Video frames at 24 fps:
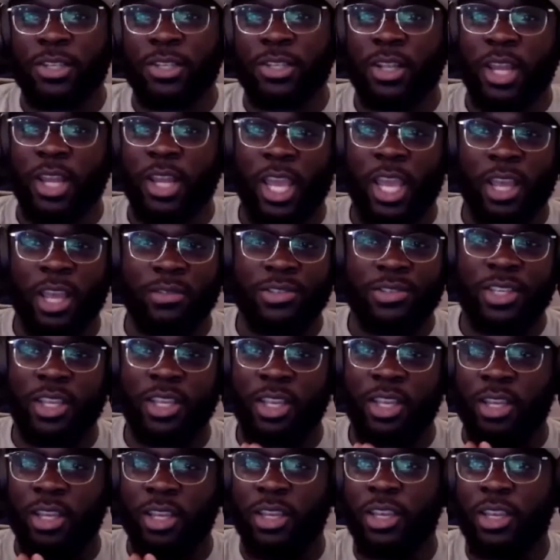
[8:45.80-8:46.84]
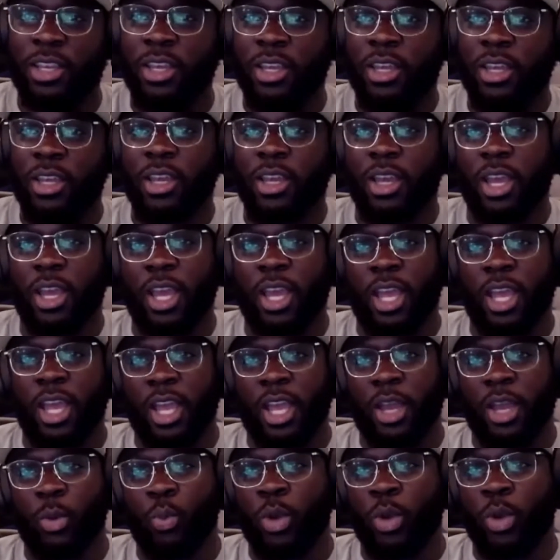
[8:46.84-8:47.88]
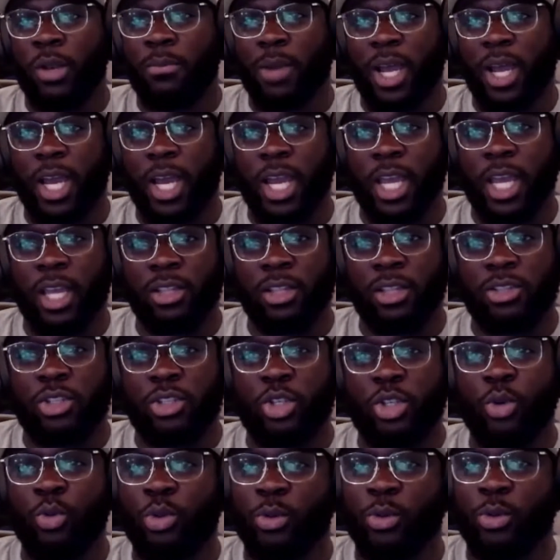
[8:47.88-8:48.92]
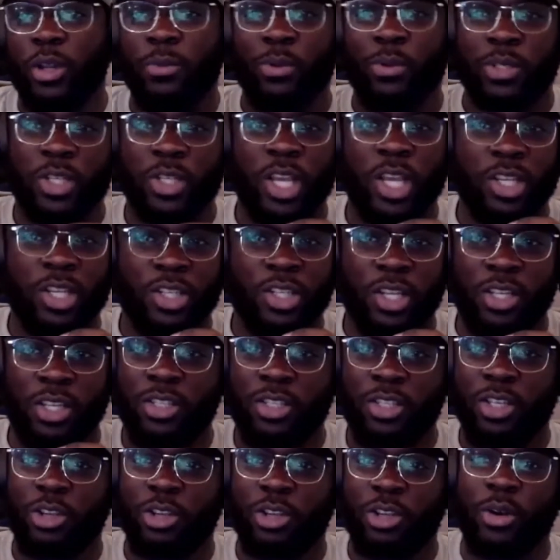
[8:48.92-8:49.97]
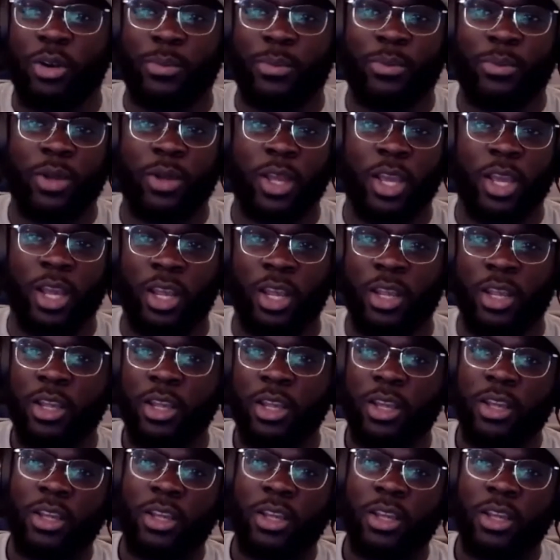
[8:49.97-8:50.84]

of the AFC and win by 2-3 possessions, and you go to play